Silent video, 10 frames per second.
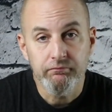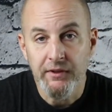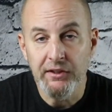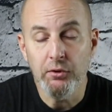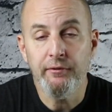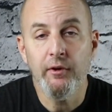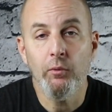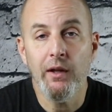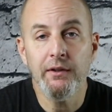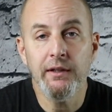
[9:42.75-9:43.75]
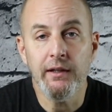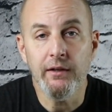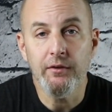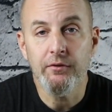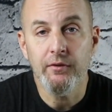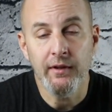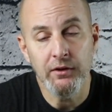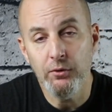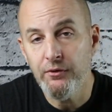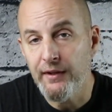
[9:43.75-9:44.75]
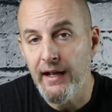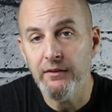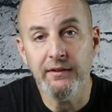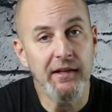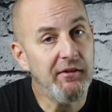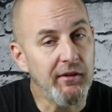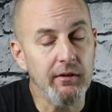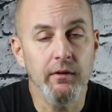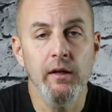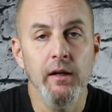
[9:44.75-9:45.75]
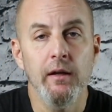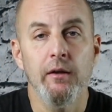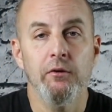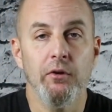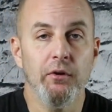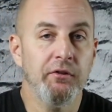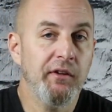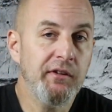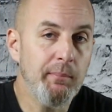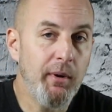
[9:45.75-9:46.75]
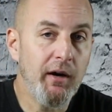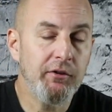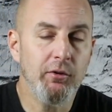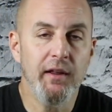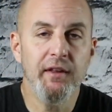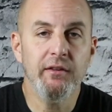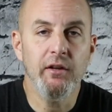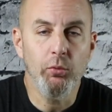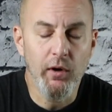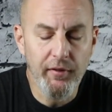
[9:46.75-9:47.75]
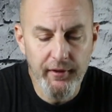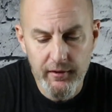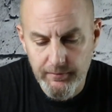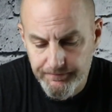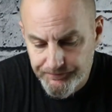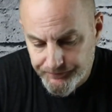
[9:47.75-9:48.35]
They do fit well in the ears. They do sound decent. So $60, do I think they're worth it?